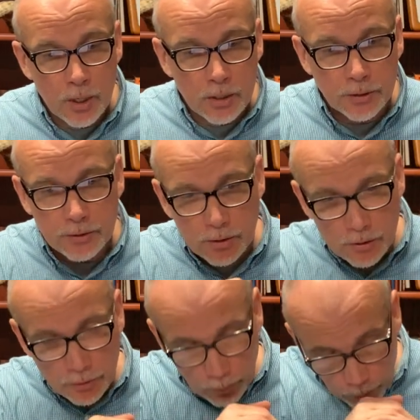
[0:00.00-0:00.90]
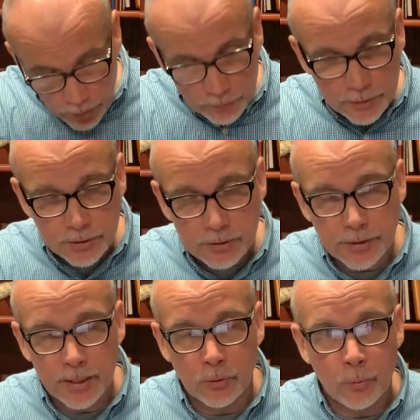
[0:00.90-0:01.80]
Listen, not one of us can
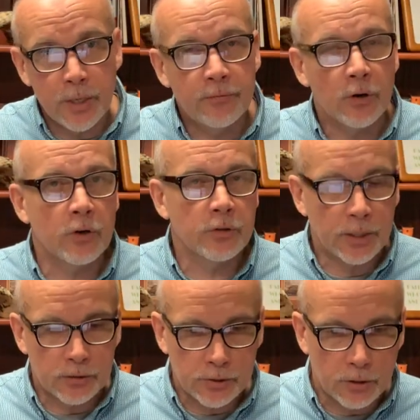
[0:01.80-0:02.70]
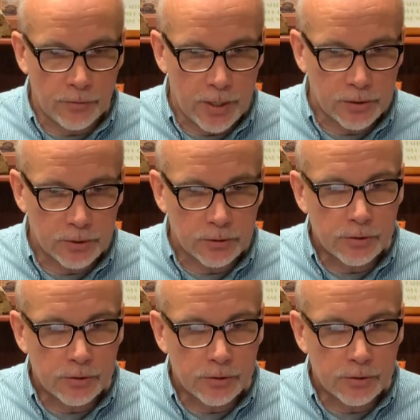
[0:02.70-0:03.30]
say that we've earned our salvation.